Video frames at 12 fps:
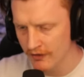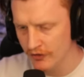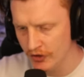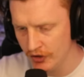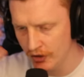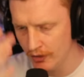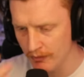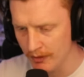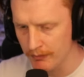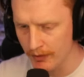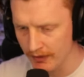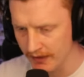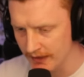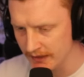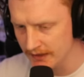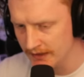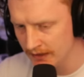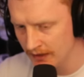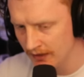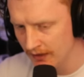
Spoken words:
human bodies